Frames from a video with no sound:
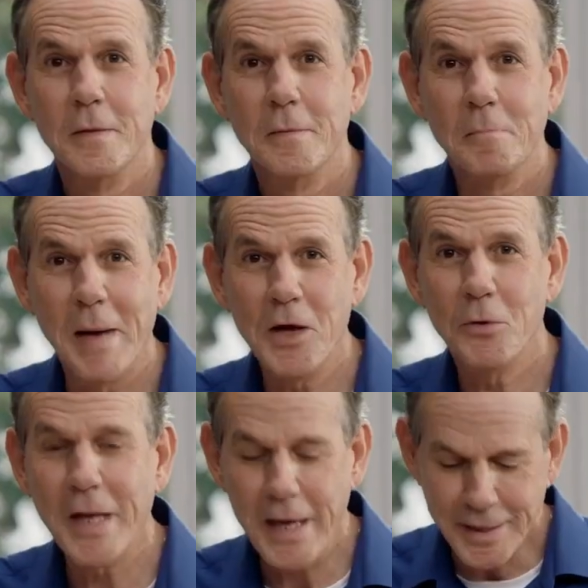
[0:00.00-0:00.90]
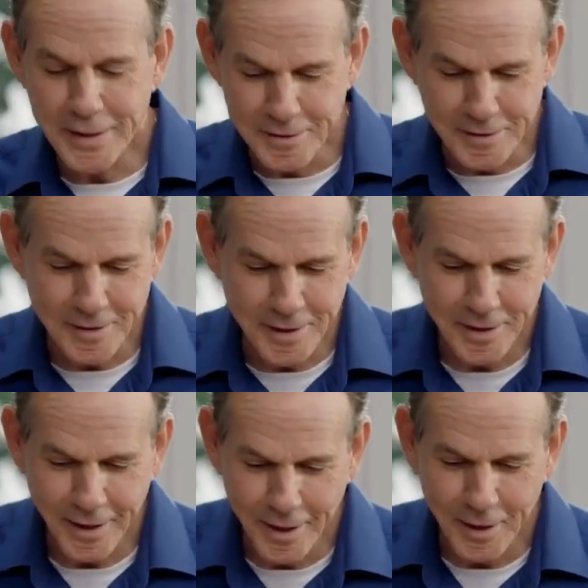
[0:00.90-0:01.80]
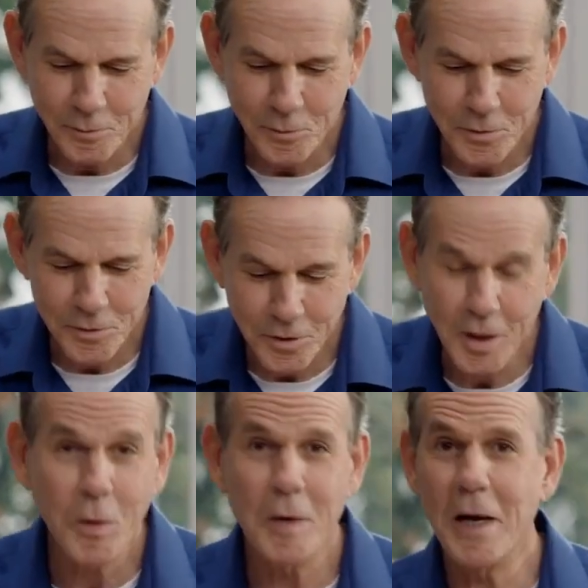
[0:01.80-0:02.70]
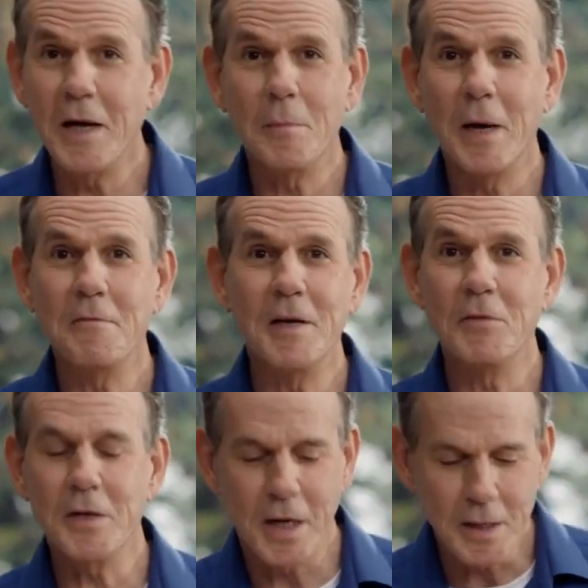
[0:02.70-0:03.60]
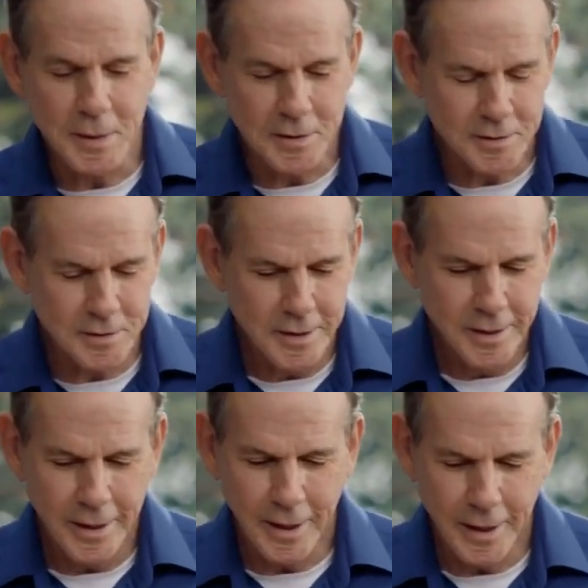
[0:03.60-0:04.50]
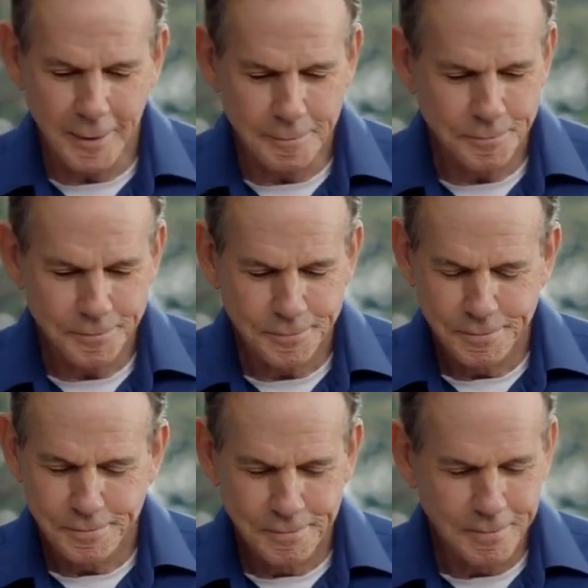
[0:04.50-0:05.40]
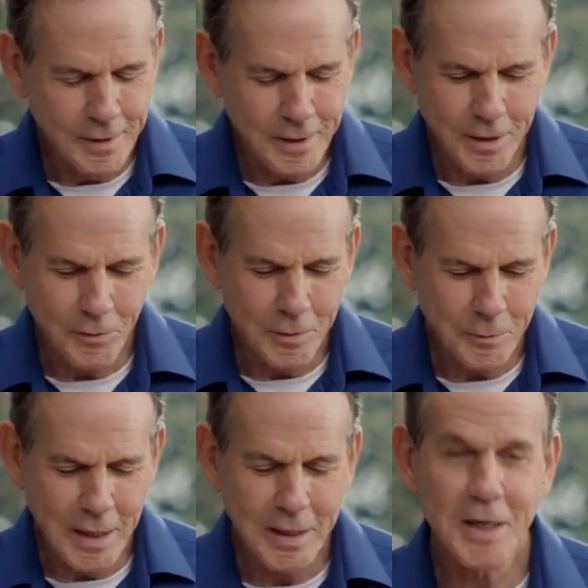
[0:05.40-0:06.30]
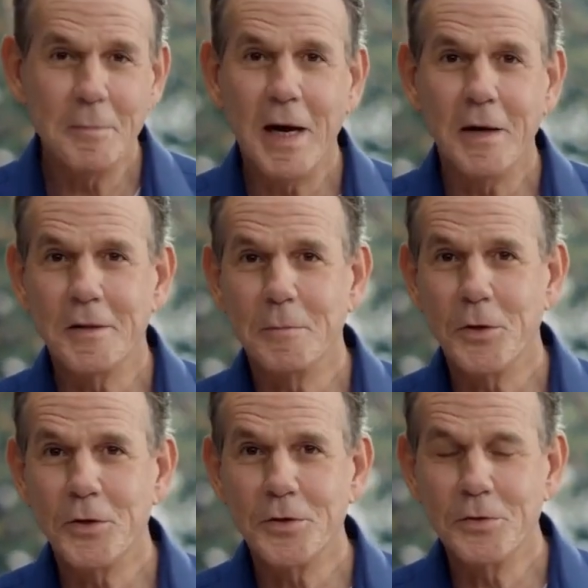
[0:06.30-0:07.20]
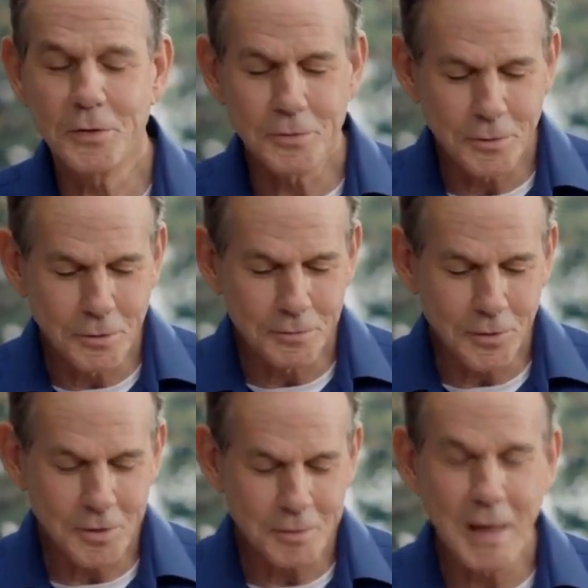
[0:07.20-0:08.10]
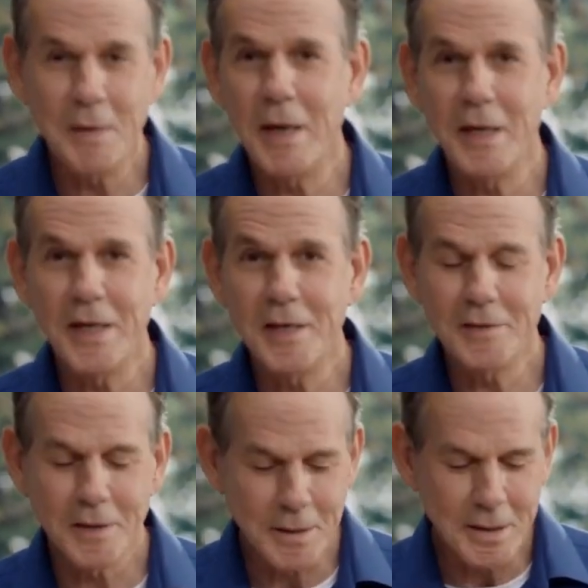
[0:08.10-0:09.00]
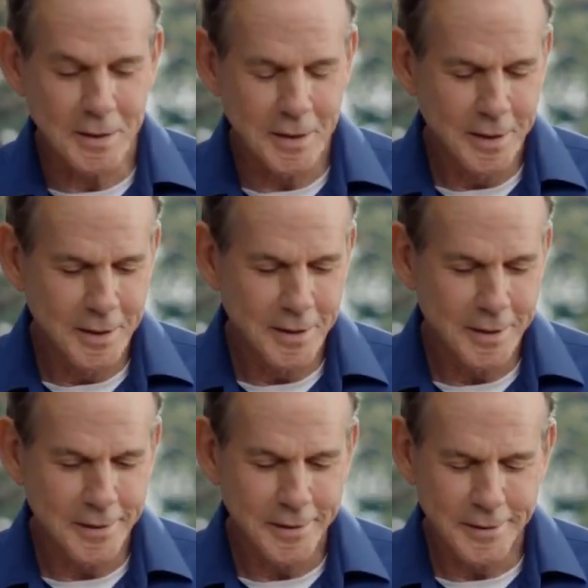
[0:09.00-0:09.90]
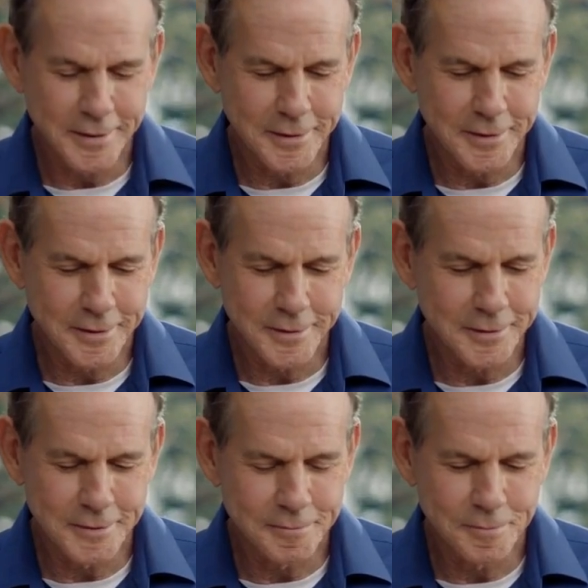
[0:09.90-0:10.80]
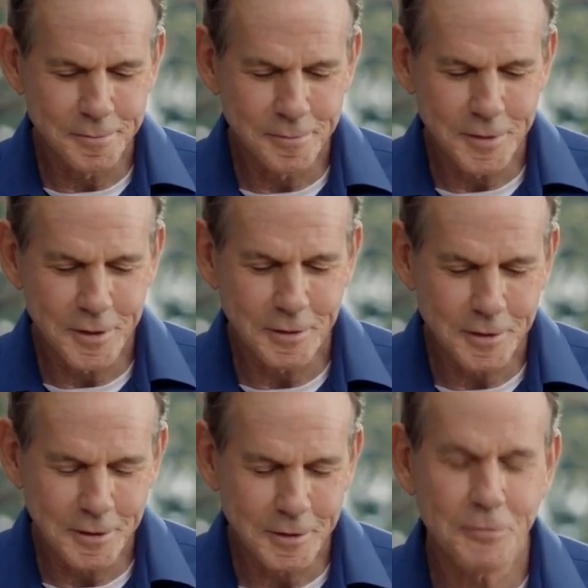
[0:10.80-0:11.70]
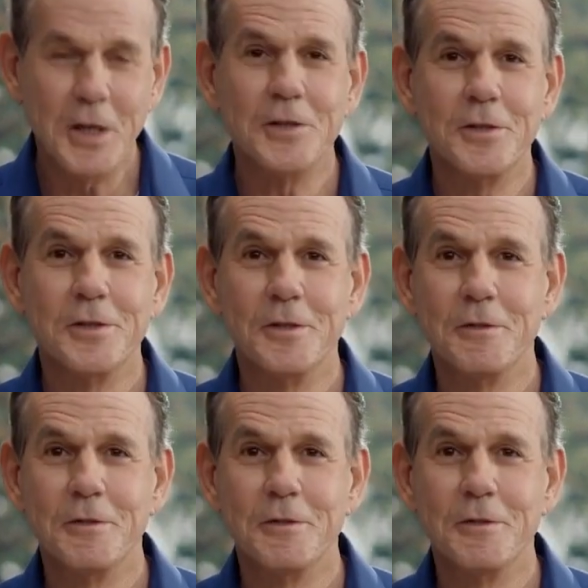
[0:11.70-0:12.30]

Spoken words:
Mayonnaise, certainly one of my favorite condiments. You know, when I think about the person who first made mayonnaise, I mean, the French